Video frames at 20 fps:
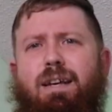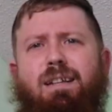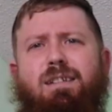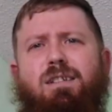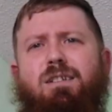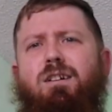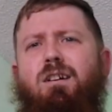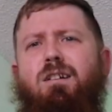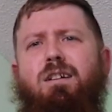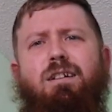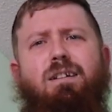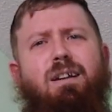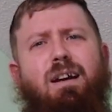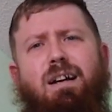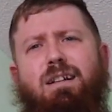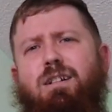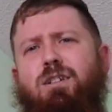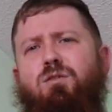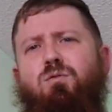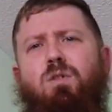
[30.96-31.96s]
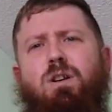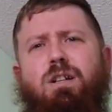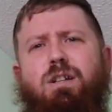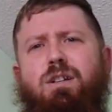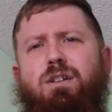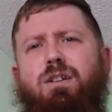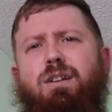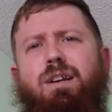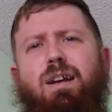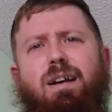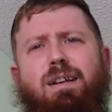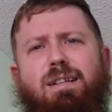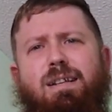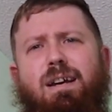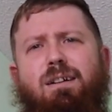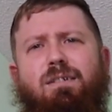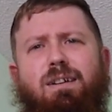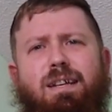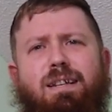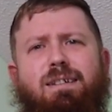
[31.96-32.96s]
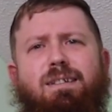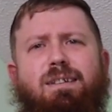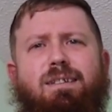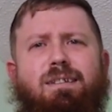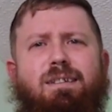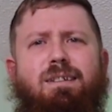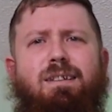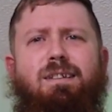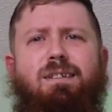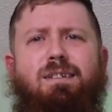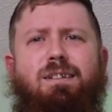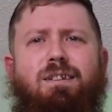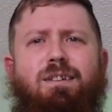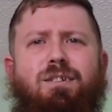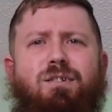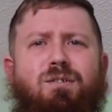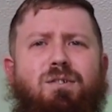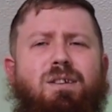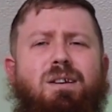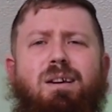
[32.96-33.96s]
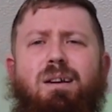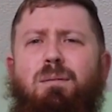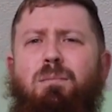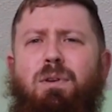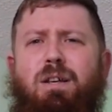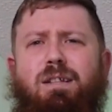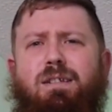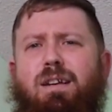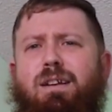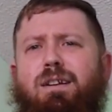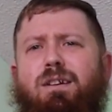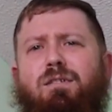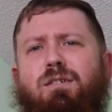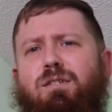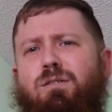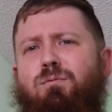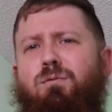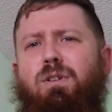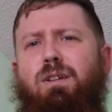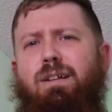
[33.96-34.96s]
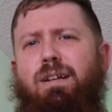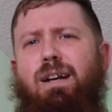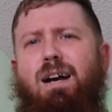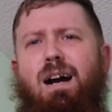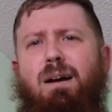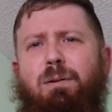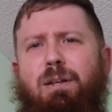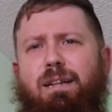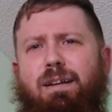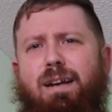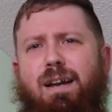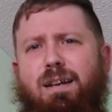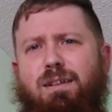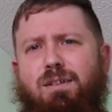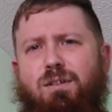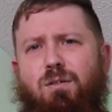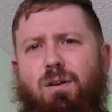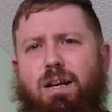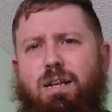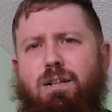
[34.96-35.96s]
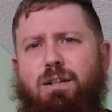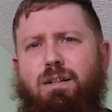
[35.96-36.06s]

To get started, I just want to show you guys how easy this is to use, because I know it's a really commonly asked